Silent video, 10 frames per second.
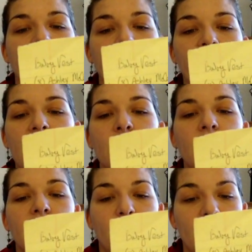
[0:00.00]
their
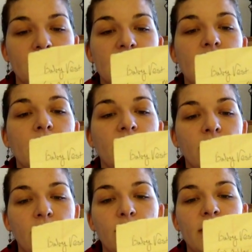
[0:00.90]
number, the post number,
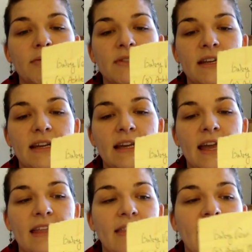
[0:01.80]
who posted it,
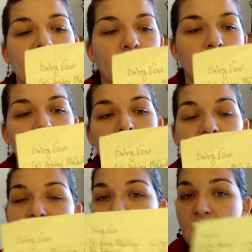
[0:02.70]
and then
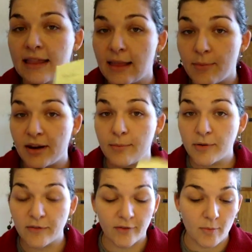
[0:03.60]
reassigned them a
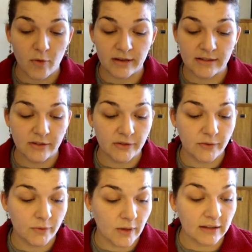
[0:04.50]
number from 1
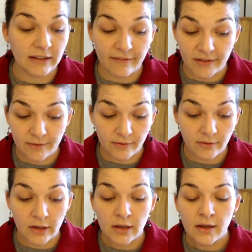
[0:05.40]
to 11.
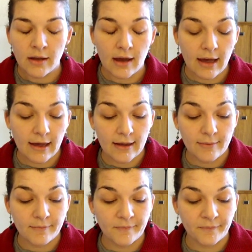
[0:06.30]

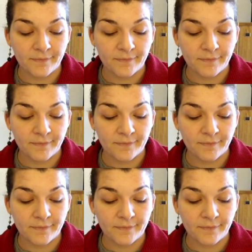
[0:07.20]
And